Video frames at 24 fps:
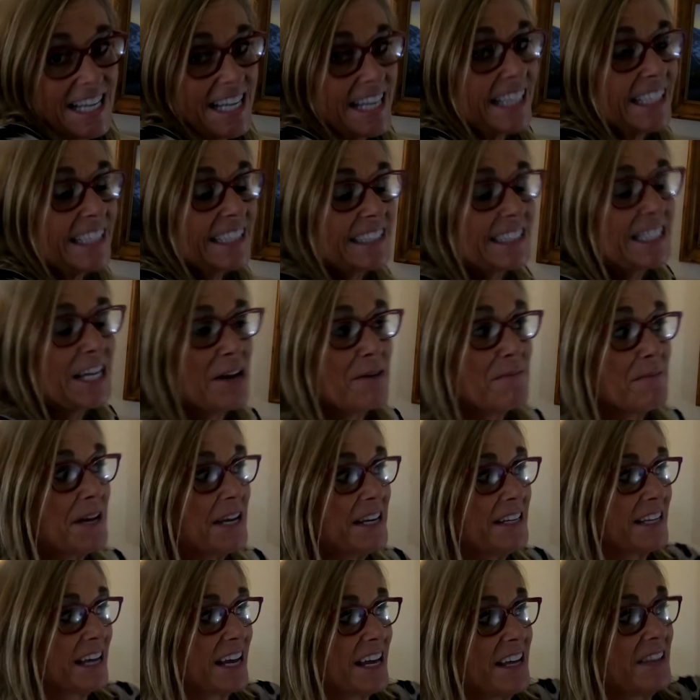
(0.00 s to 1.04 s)
Contentment,
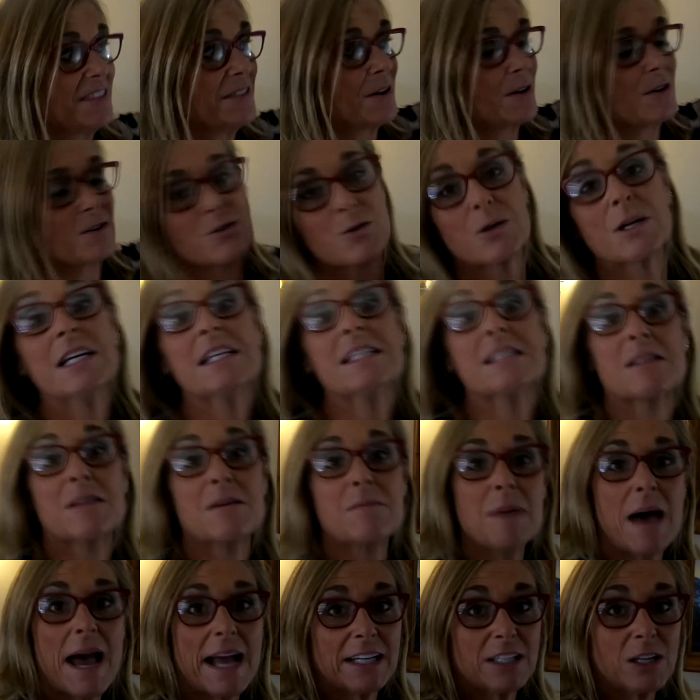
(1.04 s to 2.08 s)
and there are trees in the
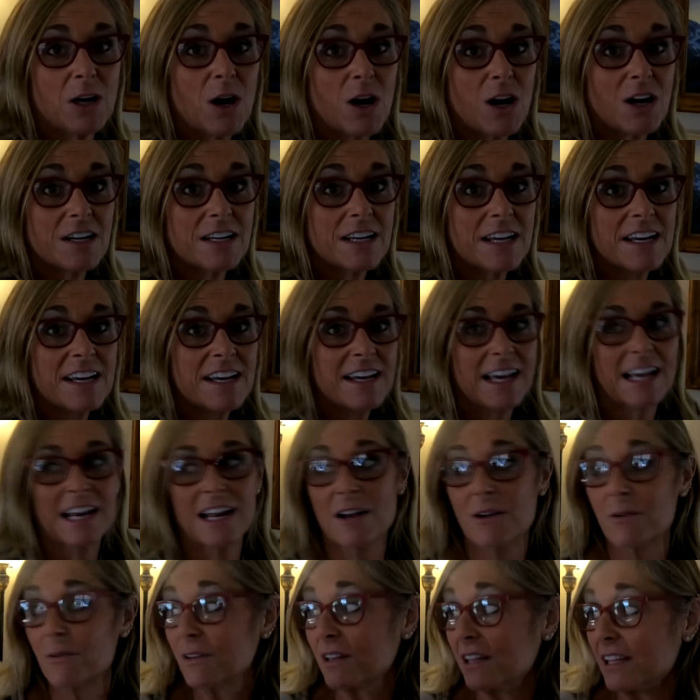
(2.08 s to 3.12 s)
backyard and I
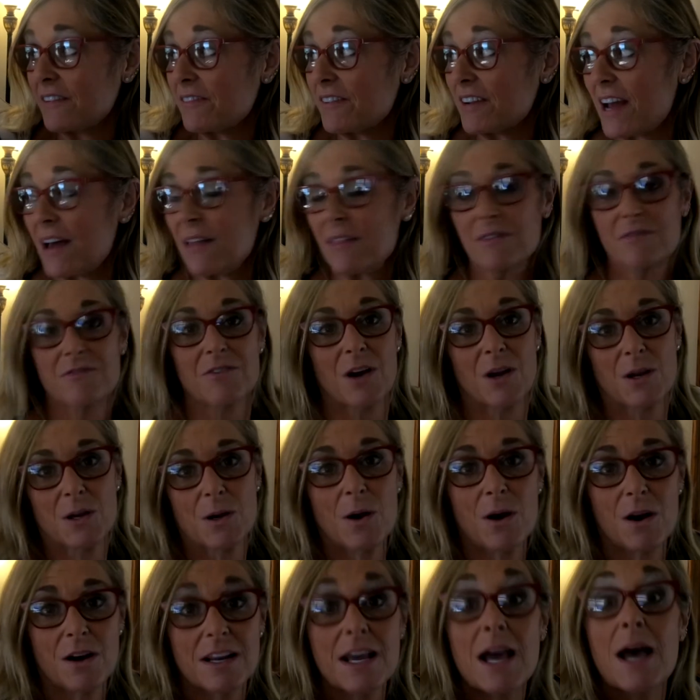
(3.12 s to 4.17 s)
don't want to leave it out in the front
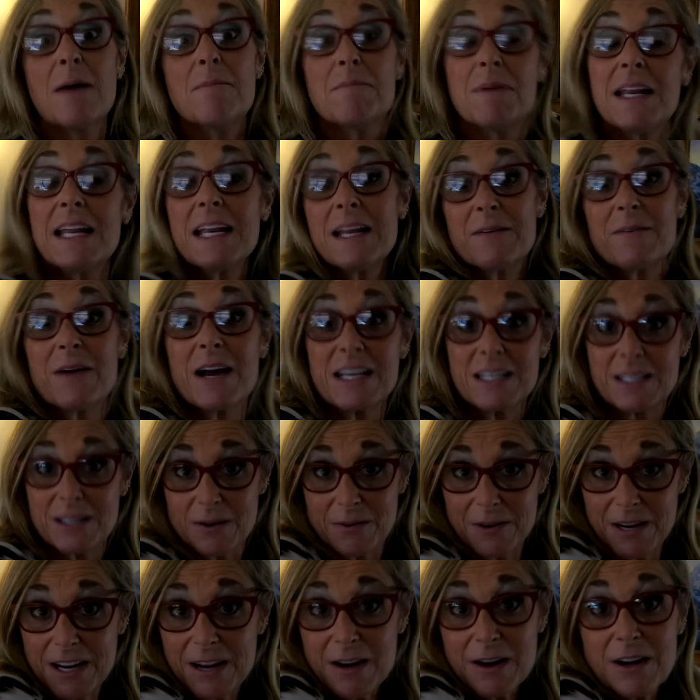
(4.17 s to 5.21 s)
yard. But anyway, so
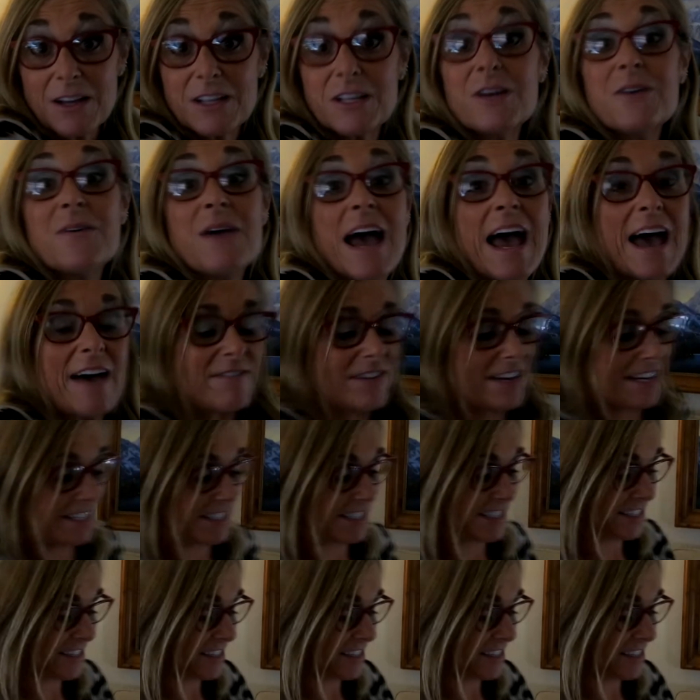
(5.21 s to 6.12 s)
here you have it.